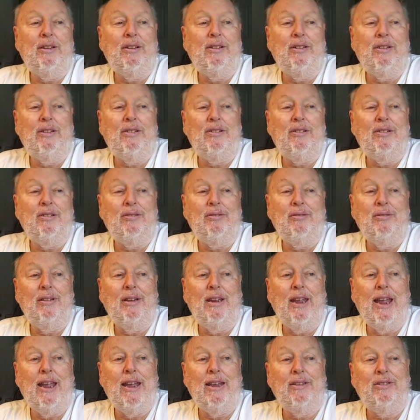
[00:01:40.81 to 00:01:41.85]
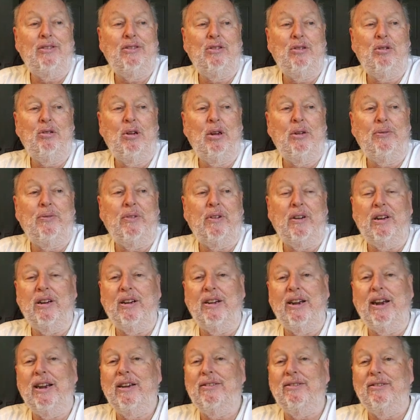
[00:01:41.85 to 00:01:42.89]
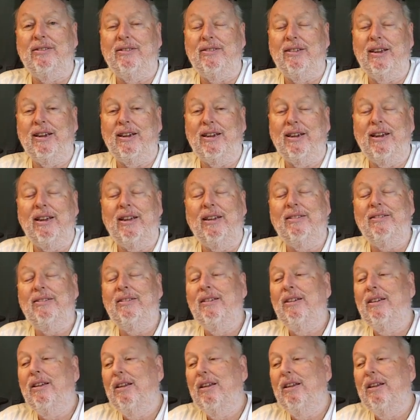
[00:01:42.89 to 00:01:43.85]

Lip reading: just has two different connections, I guess.